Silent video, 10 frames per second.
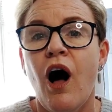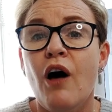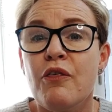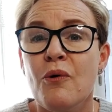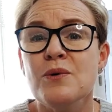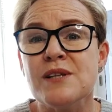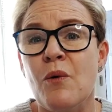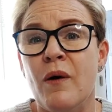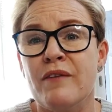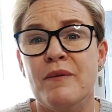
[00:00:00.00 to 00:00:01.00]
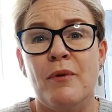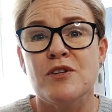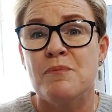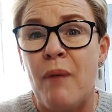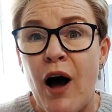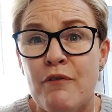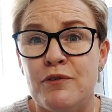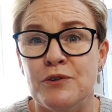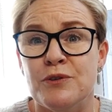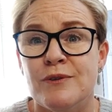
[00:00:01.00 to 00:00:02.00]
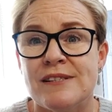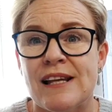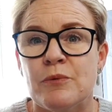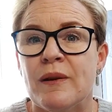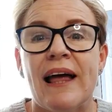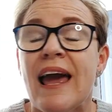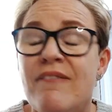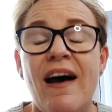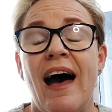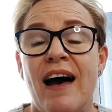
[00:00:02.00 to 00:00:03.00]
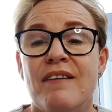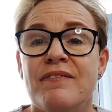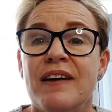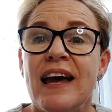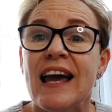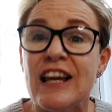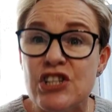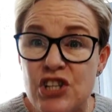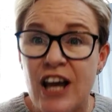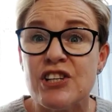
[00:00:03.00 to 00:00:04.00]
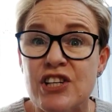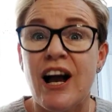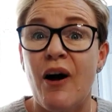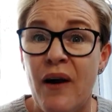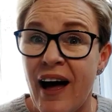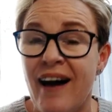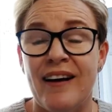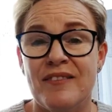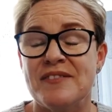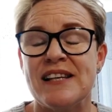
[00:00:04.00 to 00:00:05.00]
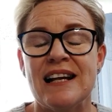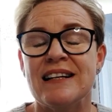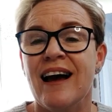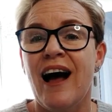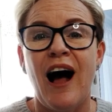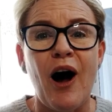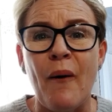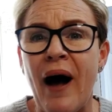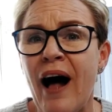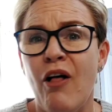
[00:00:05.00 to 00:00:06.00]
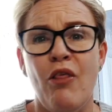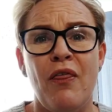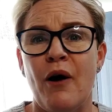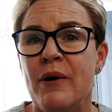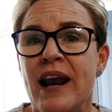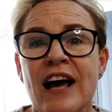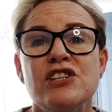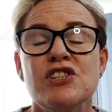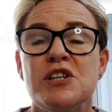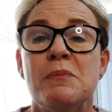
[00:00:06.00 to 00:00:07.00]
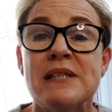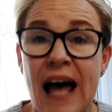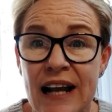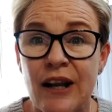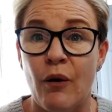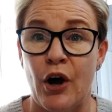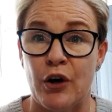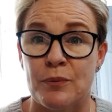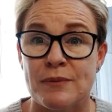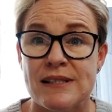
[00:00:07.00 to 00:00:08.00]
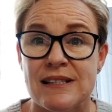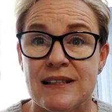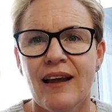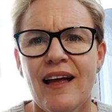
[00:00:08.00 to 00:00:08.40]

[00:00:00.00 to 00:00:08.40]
Our thoughts are one of the most powerful tools that we'll ever have in changing our lives and our health, our relationships, and our homes.